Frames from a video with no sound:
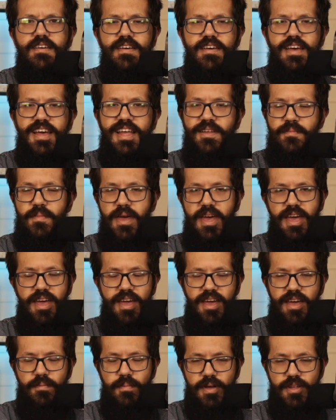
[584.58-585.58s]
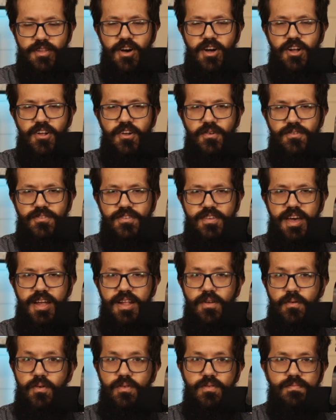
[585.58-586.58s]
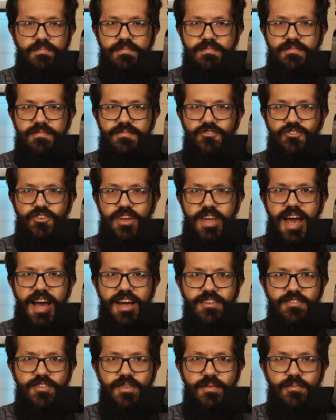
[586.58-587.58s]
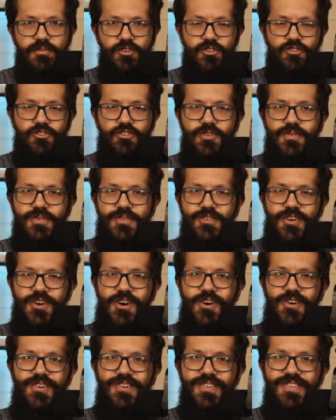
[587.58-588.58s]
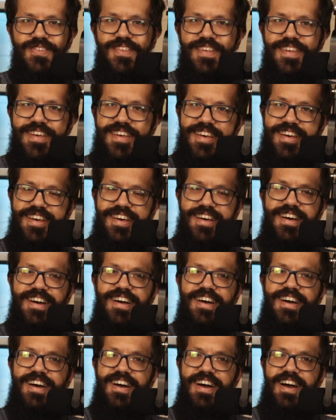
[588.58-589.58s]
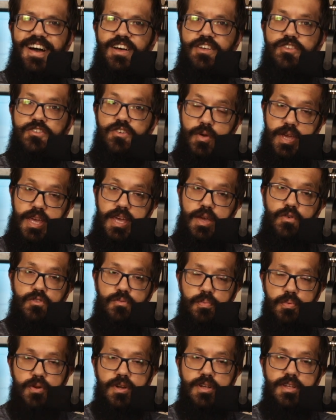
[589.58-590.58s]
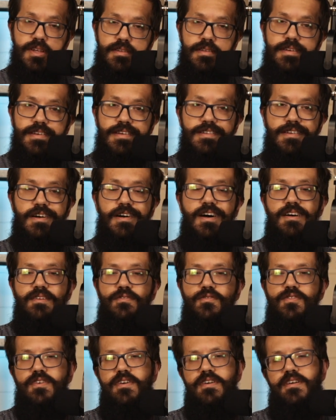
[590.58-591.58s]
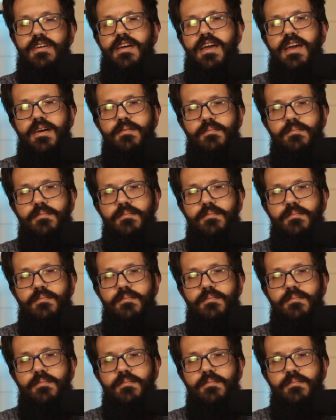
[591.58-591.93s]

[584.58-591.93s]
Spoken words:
And my daughter said, "Well, she asked him to. She was cold." So he was pretty ticked off at